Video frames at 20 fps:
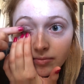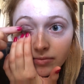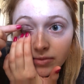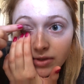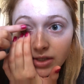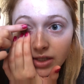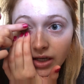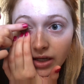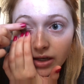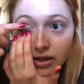
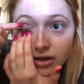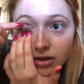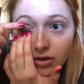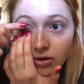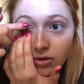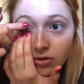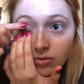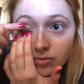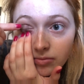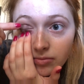
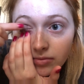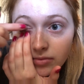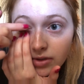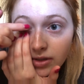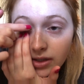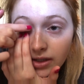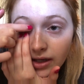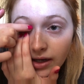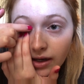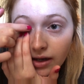So
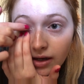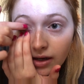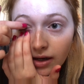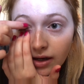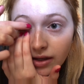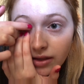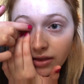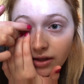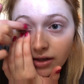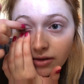yeah,
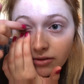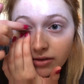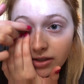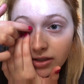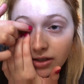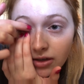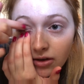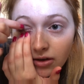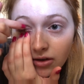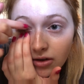I thought I
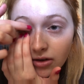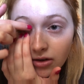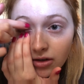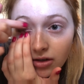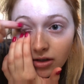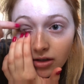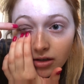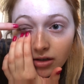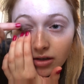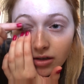would
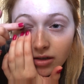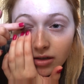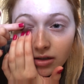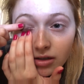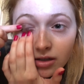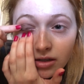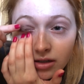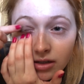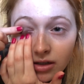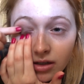
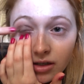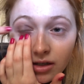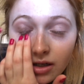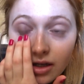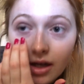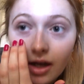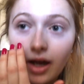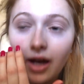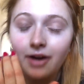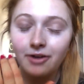talk.
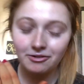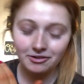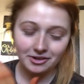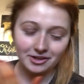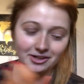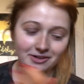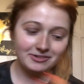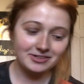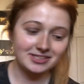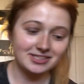I don't
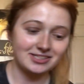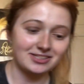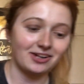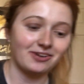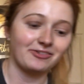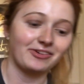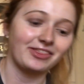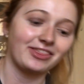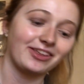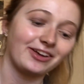really know what to
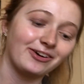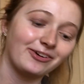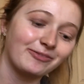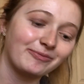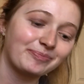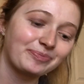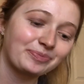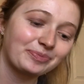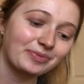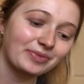start with
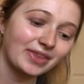though.